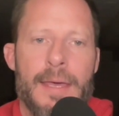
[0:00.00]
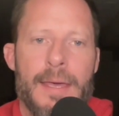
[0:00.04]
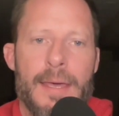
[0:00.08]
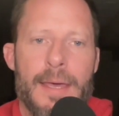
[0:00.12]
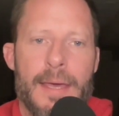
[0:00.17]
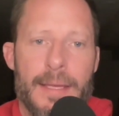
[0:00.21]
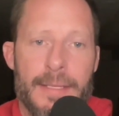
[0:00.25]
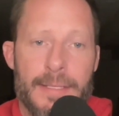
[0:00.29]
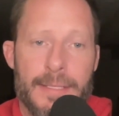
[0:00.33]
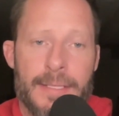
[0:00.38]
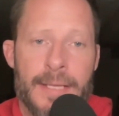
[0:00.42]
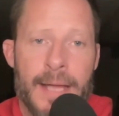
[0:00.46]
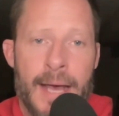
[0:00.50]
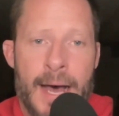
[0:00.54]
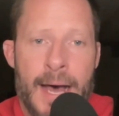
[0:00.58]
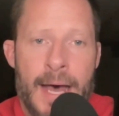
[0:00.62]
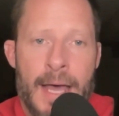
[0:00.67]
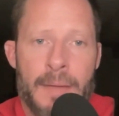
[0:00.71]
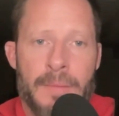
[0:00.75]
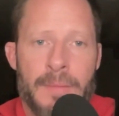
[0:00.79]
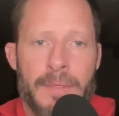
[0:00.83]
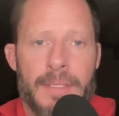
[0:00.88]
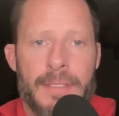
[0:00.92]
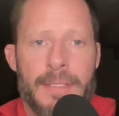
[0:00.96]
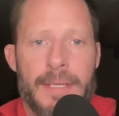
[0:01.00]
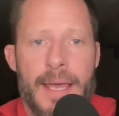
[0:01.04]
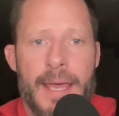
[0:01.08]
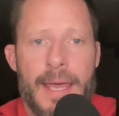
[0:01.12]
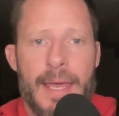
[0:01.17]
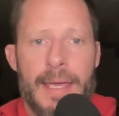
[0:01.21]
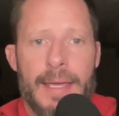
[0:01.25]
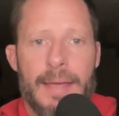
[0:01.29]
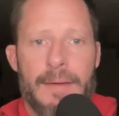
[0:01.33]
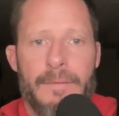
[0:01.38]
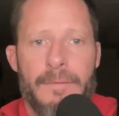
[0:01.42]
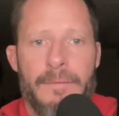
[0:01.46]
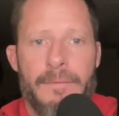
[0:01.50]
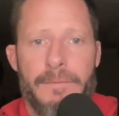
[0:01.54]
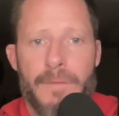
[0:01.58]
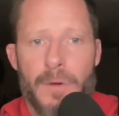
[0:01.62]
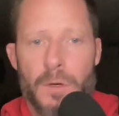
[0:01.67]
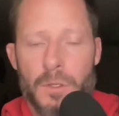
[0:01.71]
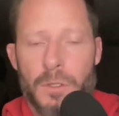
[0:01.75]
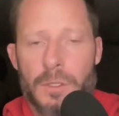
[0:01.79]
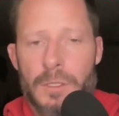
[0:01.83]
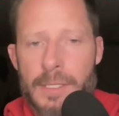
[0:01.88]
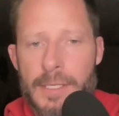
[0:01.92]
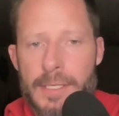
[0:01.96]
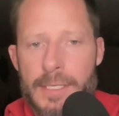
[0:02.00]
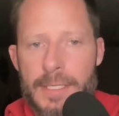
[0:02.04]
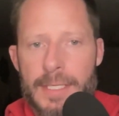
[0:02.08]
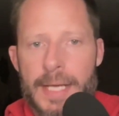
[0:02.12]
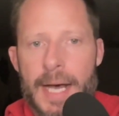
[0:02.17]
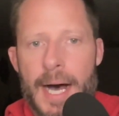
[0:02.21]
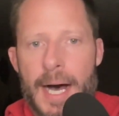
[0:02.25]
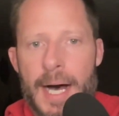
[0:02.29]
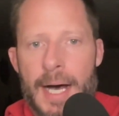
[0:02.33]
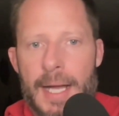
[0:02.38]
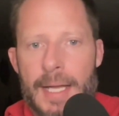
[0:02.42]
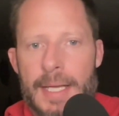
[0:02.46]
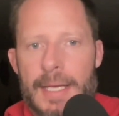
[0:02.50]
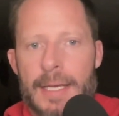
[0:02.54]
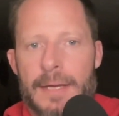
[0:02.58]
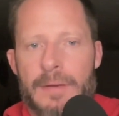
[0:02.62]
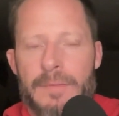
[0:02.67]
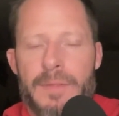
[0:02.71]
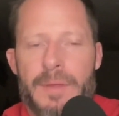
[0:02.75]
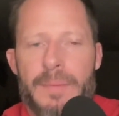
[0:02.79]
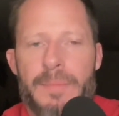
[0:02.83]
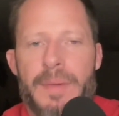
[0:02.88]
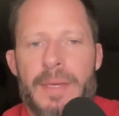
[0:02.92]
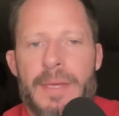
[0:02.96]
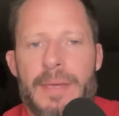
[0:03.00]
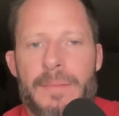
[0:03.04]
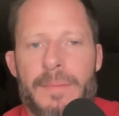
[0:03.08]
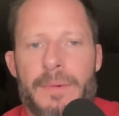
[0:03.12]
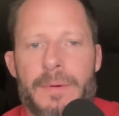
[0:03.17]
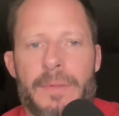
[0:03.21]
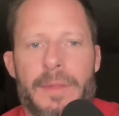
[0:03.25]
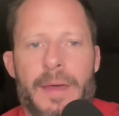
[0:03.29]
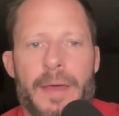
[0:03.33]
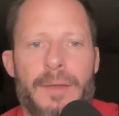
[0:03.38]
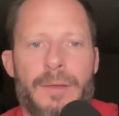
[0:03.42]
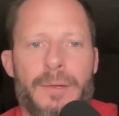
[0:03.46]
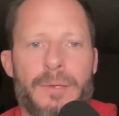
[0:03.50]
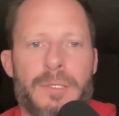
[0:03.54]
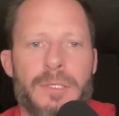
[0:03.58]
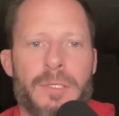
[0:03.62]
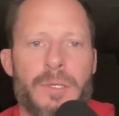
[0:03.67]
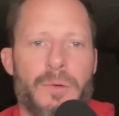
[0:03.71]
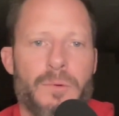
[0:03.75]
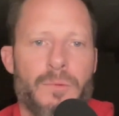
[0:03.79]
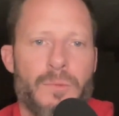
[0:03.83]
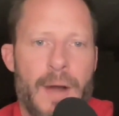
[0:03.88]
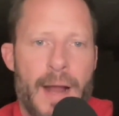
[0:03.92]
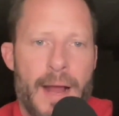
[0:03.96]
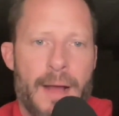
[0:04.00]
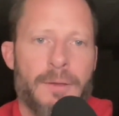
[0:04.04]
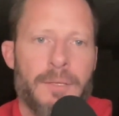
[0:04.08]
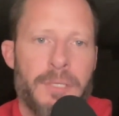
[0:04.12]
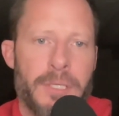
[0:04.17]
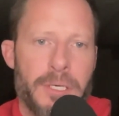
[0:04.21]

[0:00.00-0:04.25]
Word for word: it's time to take full stock of the people that you surround